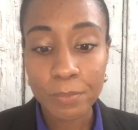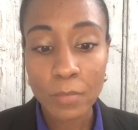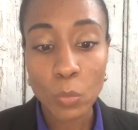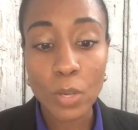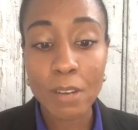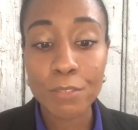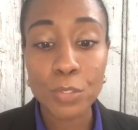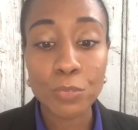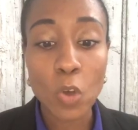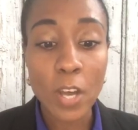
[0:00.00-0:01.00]
Whatever
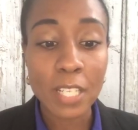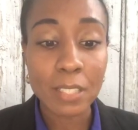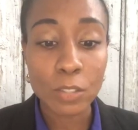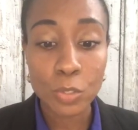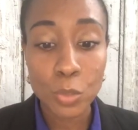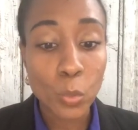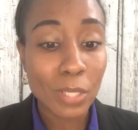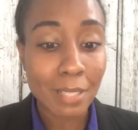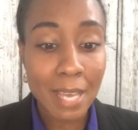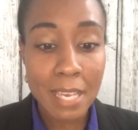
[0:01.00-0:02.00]
you've gone through
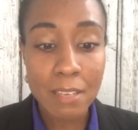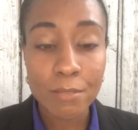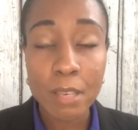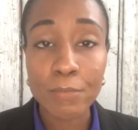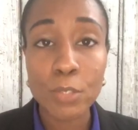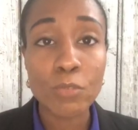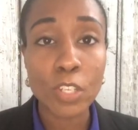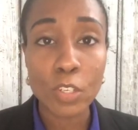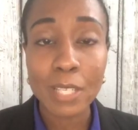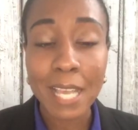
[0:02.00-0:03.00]
in life, if you've
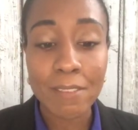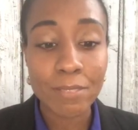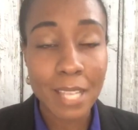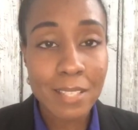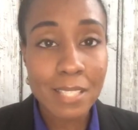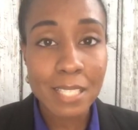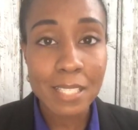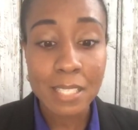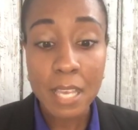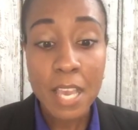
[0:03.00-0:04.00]
learned life lessons,
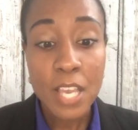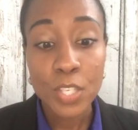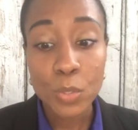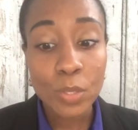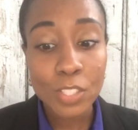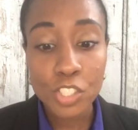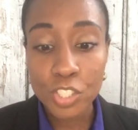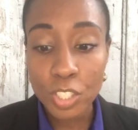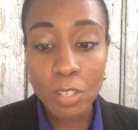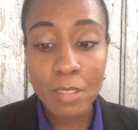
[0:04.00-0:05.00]
you can
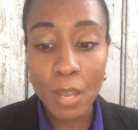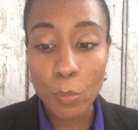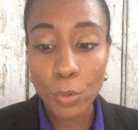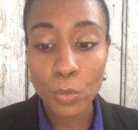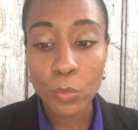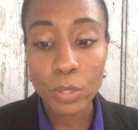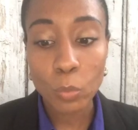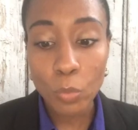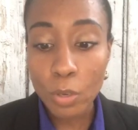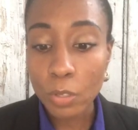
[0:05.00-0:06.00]
share that work with the
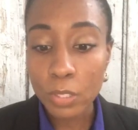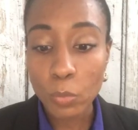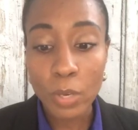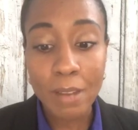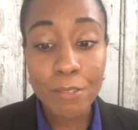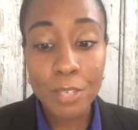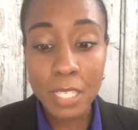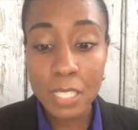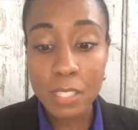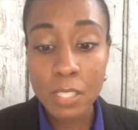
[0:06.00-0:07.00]
world. Whatever it
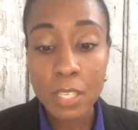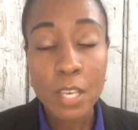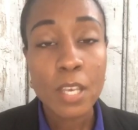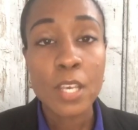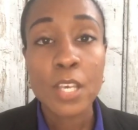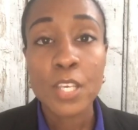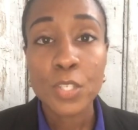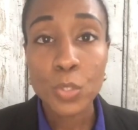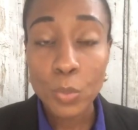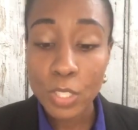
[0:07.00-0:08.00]
is,
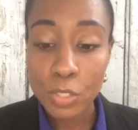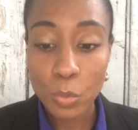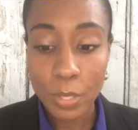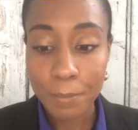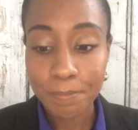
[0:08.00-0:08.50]
you can do it.